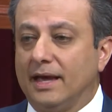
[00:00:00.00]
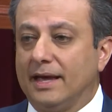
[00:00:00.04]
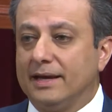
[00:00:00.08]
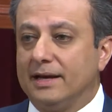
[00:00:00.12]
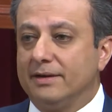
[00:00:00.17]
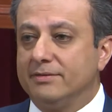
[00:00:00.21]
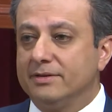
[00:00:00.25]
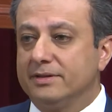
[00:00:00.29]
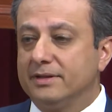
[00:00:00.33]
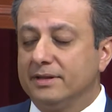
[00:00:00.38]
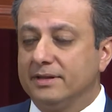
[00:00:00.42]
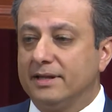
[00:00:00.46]
and
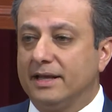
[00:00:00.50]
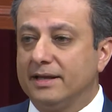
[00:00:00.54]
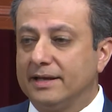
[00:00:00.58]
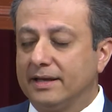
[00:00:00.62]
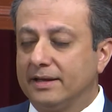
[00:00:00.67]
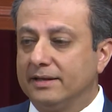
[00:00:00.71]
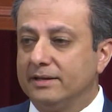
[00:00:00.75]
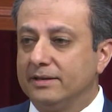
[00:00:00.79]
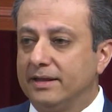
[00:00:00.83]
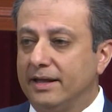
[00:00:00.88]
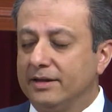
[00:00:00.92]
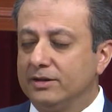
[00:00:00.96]
everything they,
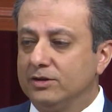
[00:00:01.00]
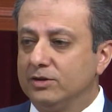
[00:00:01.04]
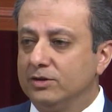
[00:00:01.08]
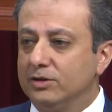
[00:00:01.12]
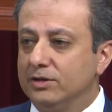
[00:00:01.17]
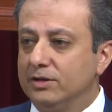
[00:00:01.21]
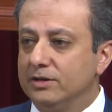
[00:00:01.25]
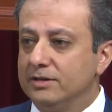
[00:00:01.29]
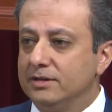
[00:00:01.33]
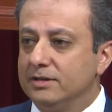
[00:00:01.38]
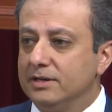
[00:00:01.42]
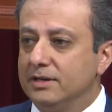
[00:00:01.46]
they
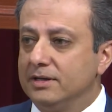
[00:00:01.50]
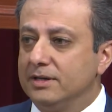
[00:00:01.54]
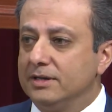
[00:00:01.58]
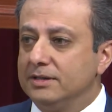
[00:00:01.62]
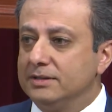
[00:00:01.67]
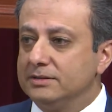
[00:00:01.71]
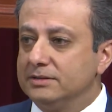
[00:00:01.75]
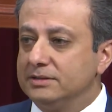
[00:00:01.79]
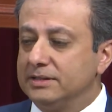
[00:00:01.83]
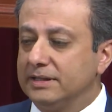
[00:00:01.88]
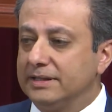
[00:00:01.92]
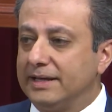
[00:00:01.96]
could
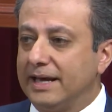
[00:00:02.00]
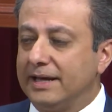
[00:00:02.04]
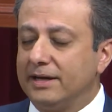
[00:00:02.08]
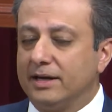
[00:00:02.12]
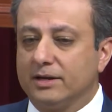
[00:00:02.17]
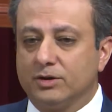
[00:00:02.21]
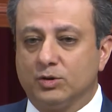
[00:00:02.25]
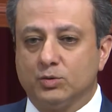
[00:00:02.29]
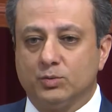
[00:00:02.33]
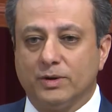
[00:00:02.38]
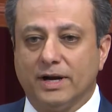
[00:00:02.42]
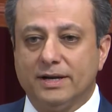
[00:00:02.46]
to get
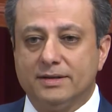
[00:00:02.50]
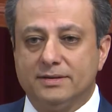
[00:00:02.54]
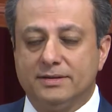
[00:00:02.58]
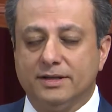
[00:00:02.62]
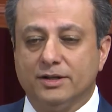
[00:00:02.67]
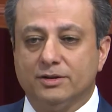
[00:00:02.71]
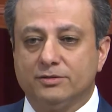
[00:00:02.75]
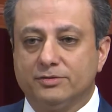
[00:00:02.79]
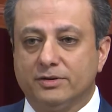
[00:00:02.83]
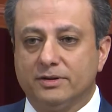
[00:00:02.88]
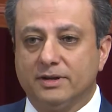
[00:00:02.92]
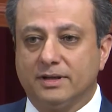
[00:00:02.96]
a great
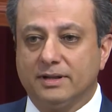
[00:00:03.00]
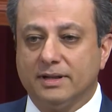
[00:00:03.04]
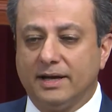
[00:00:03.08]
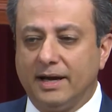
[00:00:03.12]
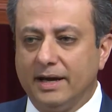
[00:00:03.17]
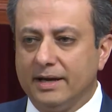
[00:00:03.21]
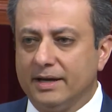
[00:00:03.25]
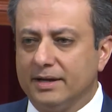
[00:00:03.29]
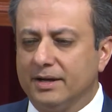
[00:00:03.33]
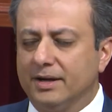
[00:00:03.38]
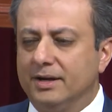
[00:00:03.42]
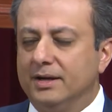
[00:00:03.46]
deal for the
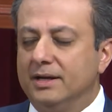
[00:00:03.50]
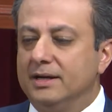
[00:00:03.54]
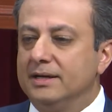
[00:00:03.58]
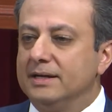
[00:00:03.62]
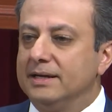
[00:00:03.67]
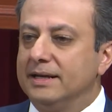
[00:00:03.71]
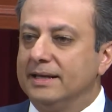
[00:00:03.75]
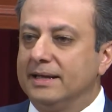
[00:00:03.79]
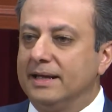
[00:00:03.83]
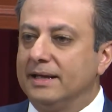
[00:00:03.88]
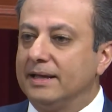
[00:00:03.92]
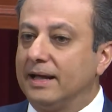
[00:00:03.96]
client.
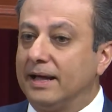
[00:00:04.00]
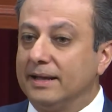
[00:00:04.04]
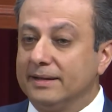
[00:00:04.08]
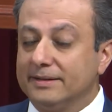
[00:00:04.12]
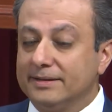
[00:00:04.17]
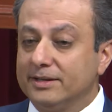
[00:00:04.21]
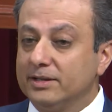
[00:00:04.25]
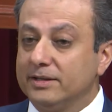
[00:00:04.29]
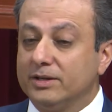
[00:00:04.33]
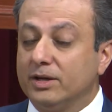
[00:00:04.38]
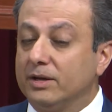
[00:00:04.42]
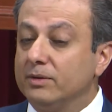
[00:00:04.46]
A
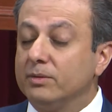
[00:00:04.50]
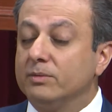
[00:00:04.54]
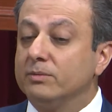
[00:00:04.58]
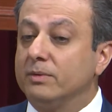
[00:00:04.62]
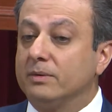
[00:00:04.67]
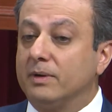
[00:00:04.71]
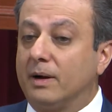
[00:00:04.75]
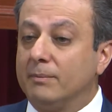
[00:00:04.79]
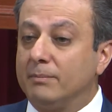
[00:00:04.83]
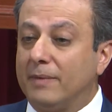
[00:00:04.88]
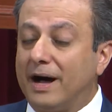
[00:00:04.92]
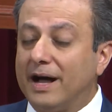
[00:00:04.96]
li
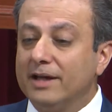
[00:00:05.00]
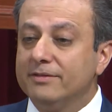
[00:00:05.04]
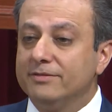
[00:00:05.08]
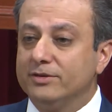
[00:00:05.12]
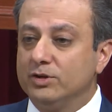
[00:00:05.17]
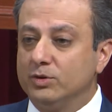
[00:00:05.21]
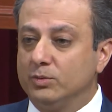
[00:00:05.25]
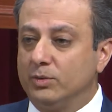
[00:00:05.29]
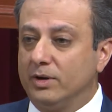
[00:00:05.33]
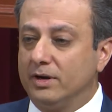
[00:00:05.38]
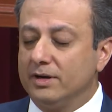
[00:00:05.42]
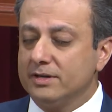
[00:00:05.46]
my
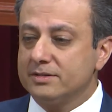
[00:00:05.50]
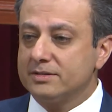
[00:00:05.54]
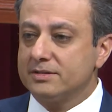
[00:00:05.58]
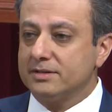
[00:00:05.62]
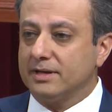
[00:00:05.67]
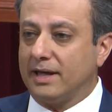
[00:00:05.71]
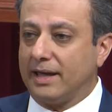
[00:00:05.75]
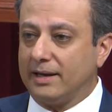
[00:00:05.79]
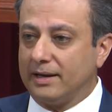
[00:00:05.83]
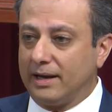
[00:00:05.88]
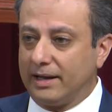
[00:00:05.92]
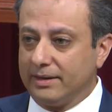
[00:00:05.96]
view was,
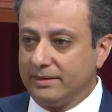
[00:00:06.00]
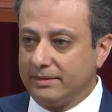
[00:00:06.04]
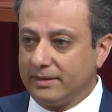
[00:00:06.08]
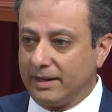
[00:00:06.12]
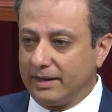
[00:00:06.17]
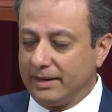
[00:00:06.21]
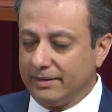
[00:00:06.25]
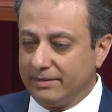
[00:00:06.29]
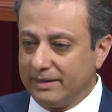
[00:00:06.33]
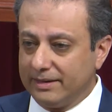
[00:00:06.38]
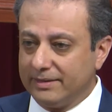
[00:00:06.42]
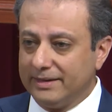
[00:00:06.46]
and I,
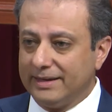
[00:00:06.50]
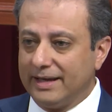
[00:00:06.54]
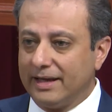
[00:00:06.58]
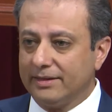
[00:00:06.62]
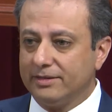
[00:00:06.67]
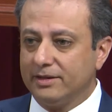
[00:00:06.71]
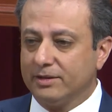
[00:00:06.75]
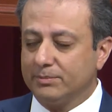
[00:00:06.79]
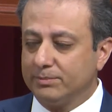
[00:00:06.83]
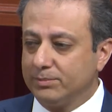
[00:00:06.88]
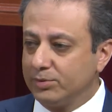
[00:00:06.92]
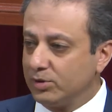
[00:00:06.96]
I think the
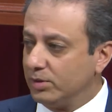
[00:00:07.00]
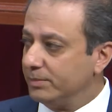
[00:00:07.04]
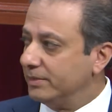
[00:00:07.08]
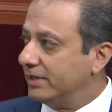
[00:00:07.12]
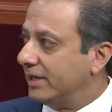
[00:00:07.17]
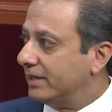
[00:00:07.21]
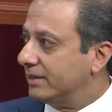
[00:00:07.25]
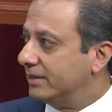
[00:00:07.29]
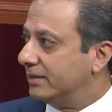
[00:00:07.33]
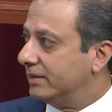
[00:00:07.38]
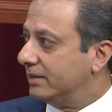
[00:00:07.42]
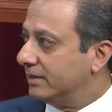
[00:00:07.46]
ethic
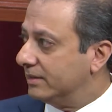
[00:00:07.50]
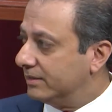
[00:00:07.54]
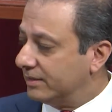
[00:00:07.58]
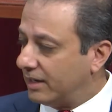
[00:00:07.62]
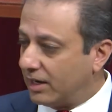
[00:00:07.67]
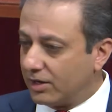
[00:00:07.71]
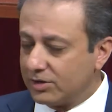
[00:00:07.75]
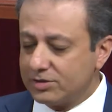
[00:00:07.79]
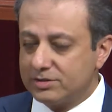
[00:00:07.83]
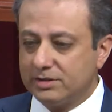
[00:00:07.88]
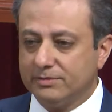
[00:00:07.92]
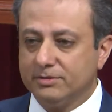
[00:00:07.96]
permeated
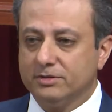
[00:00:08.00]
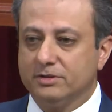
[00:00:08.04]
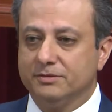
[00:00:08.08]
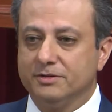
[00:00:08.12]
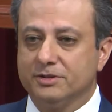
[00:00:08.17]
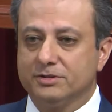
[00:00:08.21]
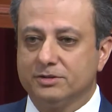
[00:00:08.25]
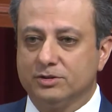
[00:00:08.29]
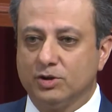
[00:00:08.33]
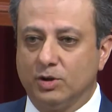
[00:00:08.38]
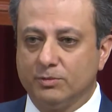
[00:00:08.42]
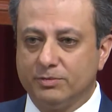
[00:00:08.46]
our civil
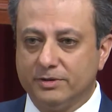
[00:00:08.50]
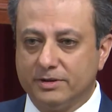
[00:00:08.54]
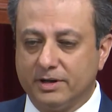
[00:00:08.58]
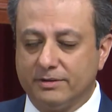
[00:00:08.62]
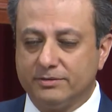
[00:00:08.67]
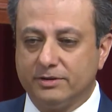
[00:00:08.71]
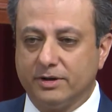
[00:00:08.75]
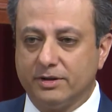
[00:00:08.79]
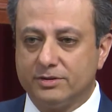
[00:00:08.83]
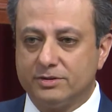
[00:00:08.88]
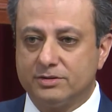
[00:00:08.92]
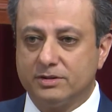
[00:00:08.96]
division, hopefully
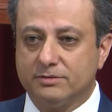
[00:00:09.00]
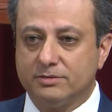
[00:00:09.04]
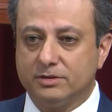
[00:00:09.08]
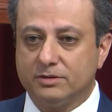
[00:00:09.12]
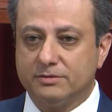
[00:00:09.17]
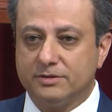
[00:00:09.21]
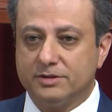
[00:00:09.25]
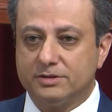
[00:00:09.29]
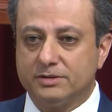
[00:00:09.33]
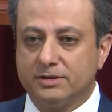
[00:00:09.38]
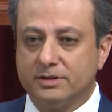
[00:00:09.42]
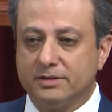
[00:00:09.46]
every other civil
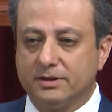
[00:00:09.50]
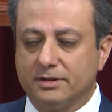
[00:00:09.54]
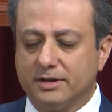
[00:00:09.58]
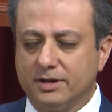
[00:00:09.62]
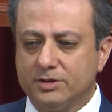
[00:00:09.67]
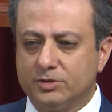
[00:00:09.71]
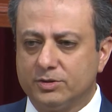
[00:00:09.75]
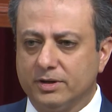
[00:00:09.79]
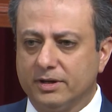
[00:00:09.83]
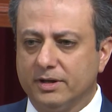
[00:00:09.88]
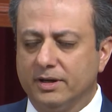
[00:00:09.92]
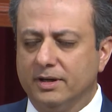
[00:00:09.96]
division in the
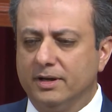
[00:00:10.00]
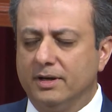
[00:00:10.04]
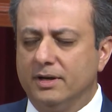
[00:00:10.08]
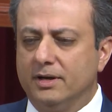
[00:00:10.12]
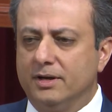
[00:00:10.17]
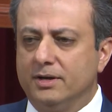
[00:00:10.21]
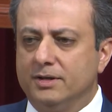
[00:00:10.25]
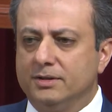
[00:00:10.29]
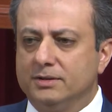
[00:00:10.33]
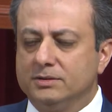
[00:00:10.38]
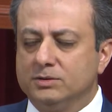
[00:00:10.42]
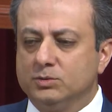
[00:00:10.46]
country,
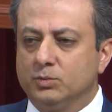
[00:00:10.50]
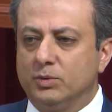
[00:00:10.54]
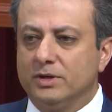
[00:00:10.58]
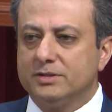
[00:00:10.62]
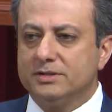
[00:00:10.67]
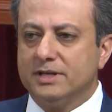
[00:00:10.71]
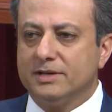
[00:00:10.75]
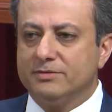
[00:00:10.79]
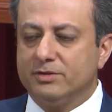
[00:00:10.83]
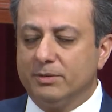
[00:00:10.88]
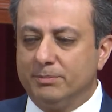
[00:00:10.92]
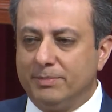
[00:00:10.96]

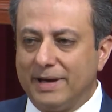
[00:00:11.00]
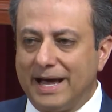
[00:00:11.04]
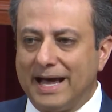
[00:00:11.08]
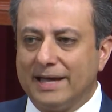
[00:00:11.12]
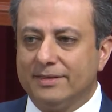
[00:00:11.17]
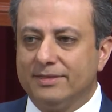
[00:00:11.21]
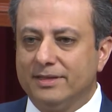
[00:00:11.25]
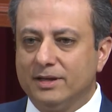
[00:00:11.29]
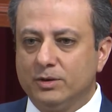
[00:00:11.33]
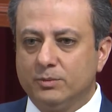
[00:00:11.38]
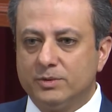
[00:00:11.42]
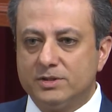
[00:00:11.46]
was if a
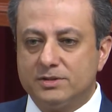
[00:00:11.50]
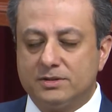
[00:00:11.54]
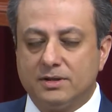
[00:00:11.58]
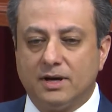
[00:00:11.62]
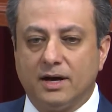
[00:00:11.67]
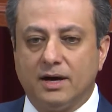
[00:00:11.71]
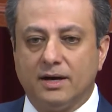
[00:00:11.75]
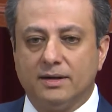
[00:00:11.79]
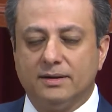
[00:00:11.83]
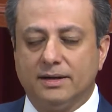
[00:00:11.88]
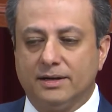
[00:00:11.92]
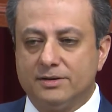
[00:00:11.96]
bad thing was
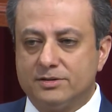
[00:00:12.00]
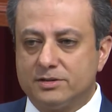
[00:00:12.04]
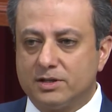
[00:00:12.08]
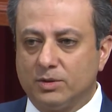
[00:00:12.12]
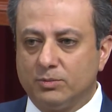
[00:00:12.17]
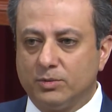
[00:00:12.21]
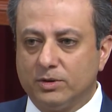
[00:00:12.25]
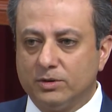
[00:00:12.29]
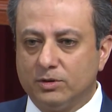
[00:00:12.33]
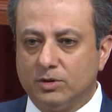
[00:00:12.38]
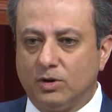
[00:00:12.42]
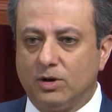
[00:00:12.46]
done and
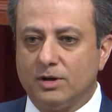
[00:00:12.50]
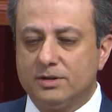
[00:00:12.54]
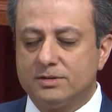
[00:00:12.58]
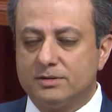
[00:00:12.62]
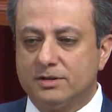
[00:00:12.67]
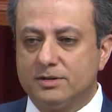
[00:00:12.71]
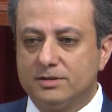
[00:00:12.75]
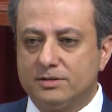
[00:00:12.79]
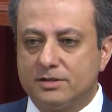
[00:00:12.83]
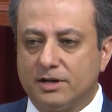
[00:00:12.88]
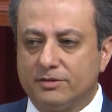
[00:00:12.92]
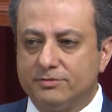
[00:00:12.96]
someone
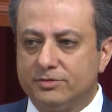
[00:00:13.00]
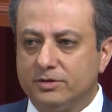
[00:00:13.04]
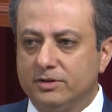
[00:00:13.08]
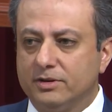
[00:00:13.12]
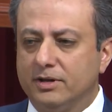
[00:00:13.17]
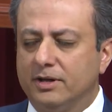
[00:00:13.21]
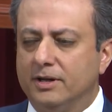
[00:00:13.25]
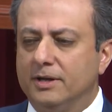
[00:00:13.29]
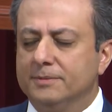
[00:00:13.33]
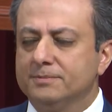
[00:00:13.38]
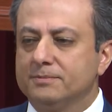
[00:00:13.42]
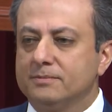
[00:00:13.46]
lost and
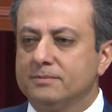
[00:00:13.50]
suffered,